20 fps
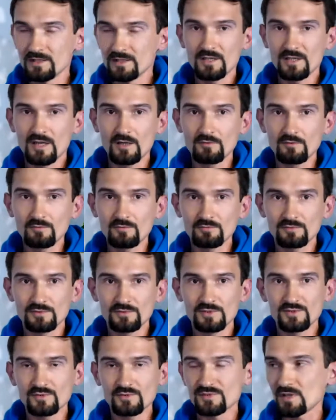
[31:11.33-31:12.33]
Now,
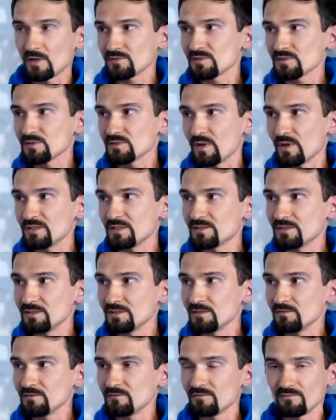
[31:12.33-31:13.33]
in
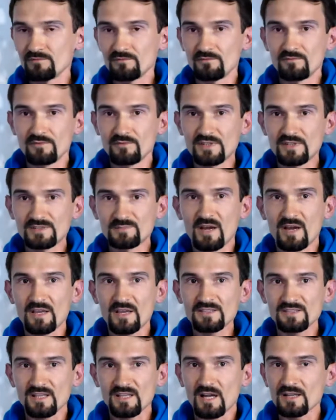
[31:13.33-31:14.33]
2020, these
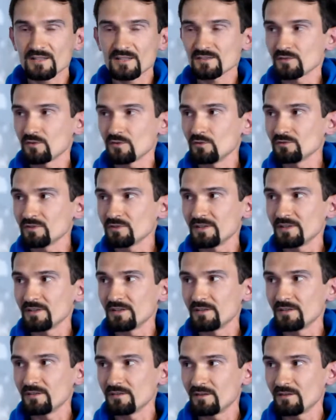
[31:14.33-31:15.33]
bikes are sold
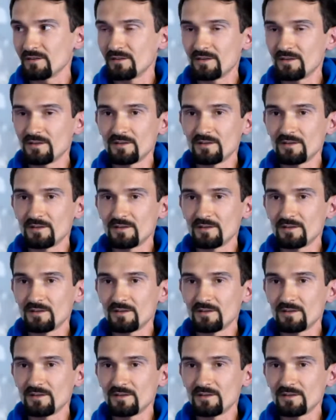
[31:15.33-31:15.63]
in